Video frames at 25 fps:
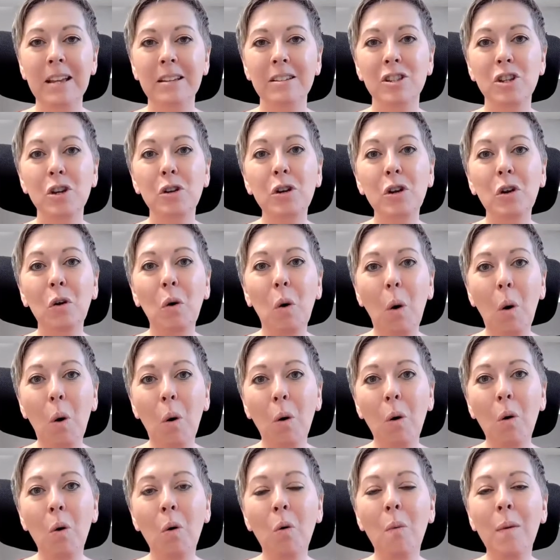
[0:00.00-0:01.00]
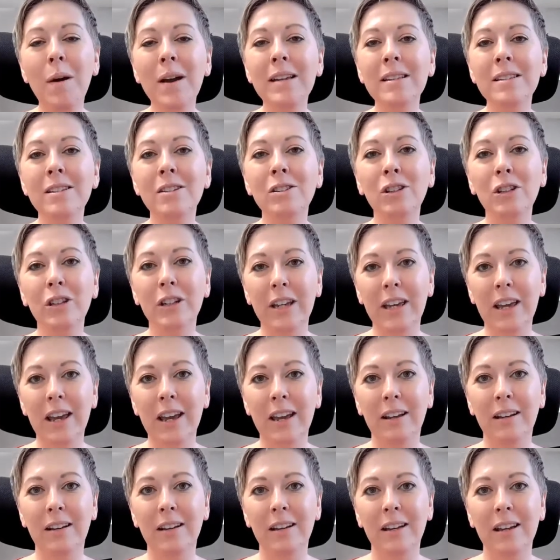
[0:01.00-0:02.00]
So you're always
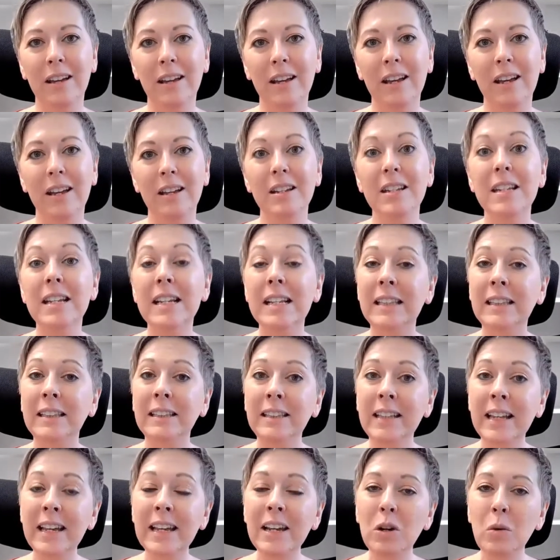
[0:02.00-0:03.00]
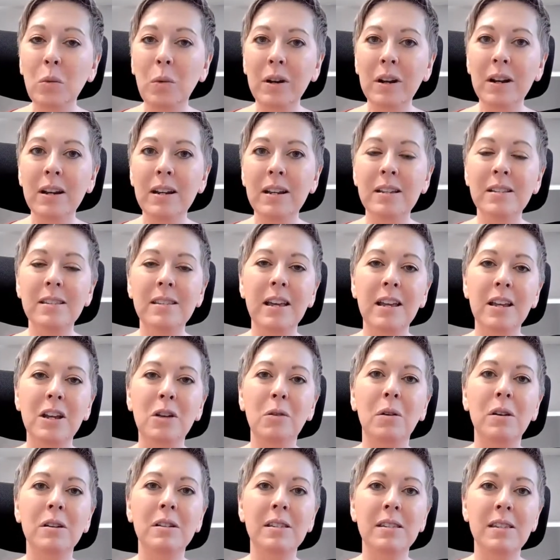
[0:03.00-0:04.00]
looking to link what it is that you
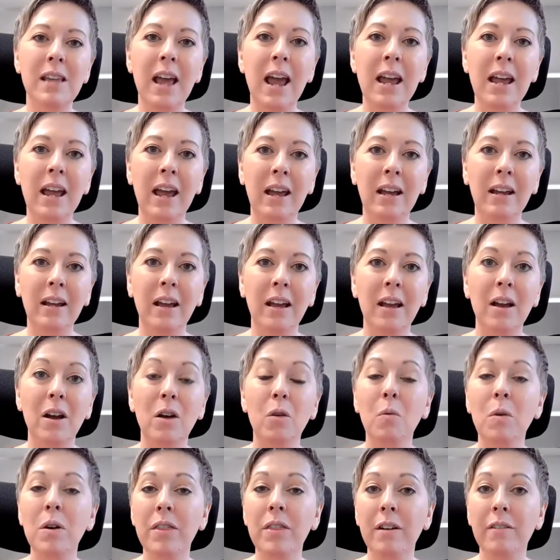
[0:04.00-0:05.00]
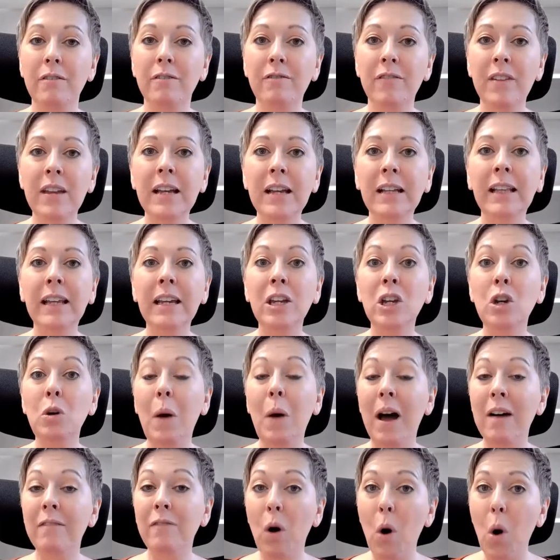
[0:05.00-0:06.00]
are saying with a feeling you
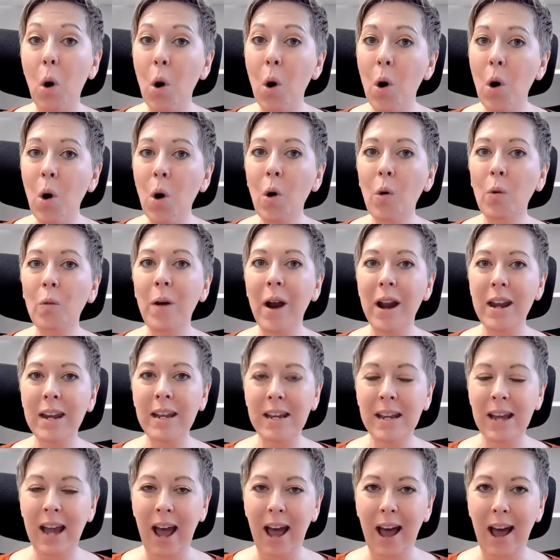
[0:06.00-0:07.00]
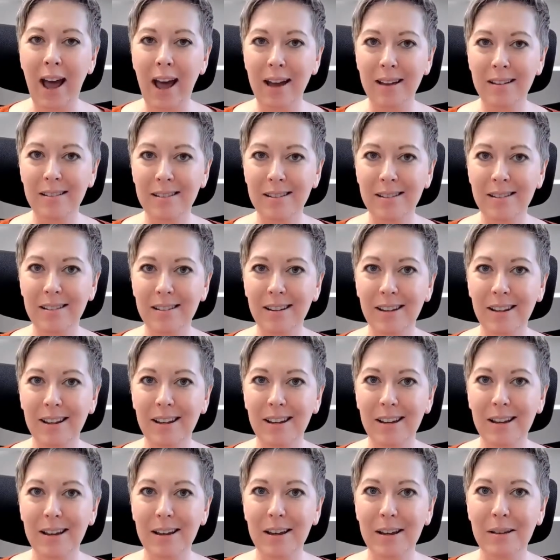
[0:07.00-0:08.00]
have already had,
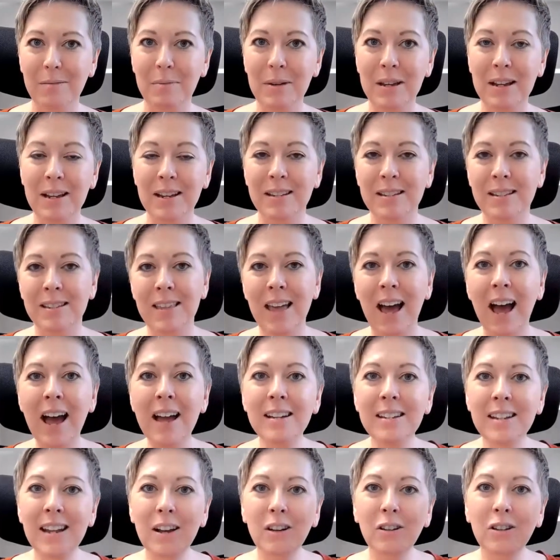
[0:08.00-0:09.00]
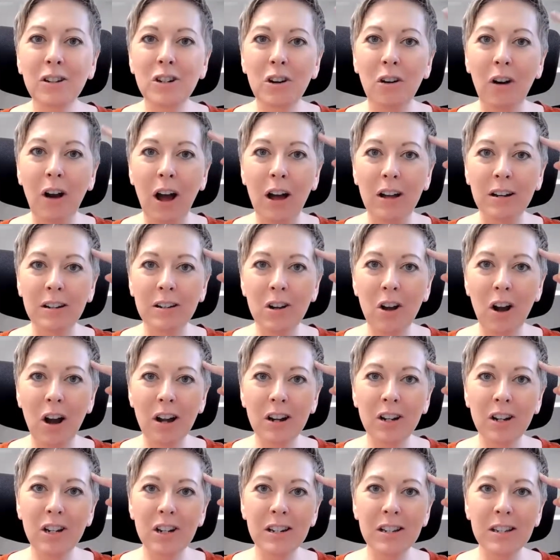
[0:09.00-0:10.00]
because that tells your
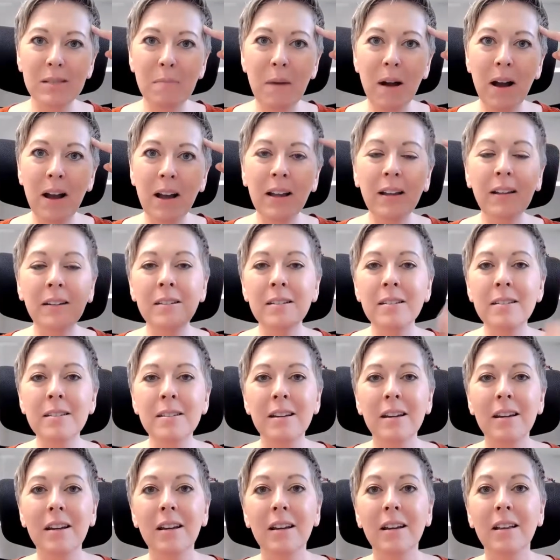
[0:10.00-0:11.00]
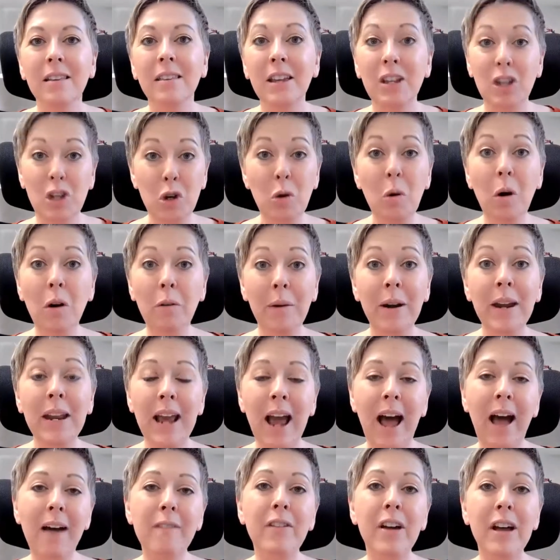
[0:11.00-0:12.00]
unconscious mind that you already
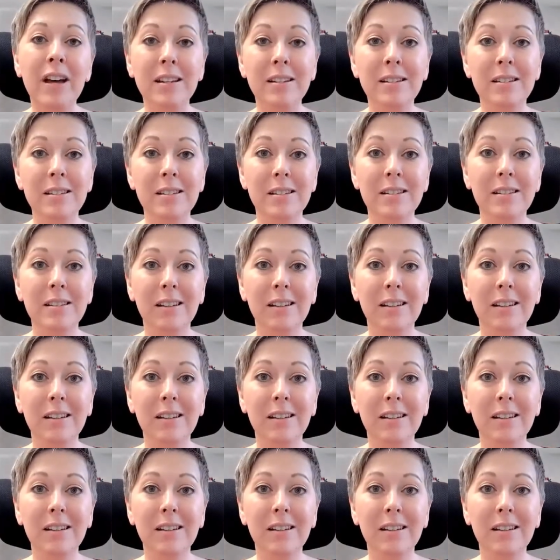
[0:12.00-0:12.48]
have it.